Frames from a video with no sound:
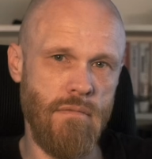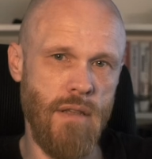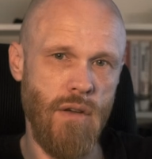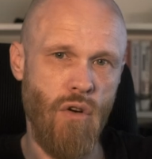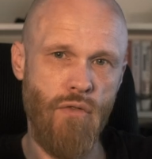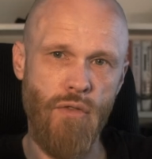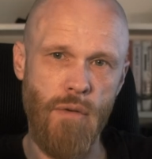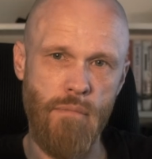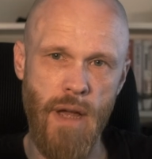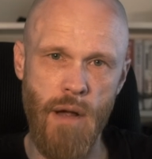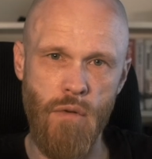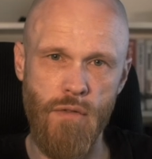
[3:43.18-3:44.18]
the Offa in
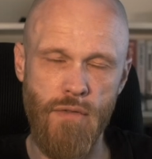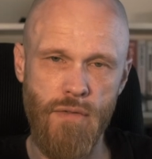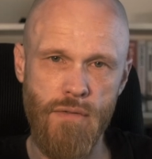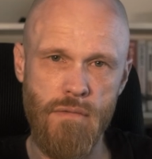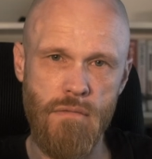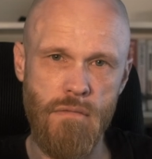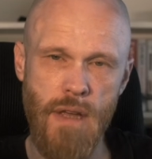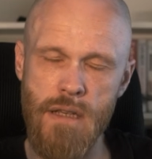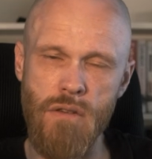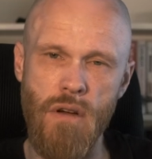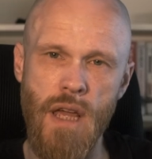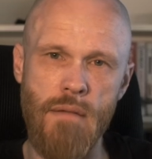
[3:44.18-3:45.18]
Beowulf, that's
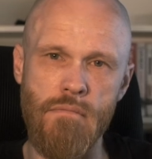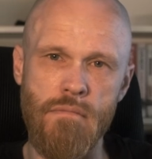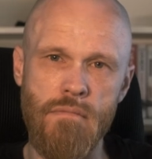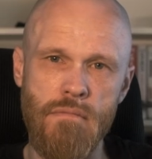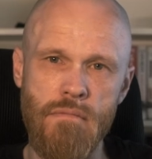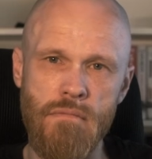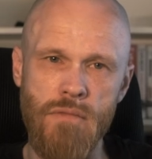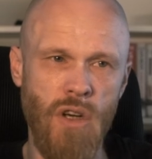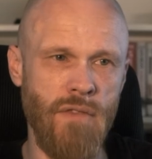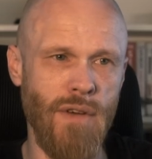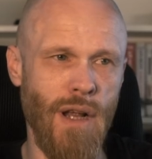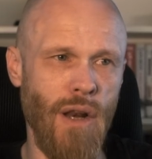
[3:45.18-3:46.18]
not him. Not
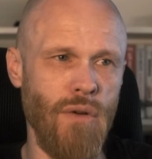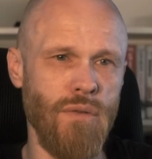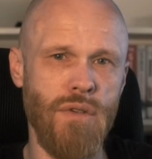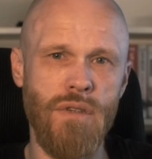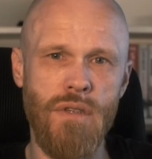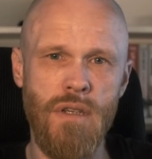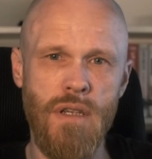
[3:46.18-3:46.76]
even close.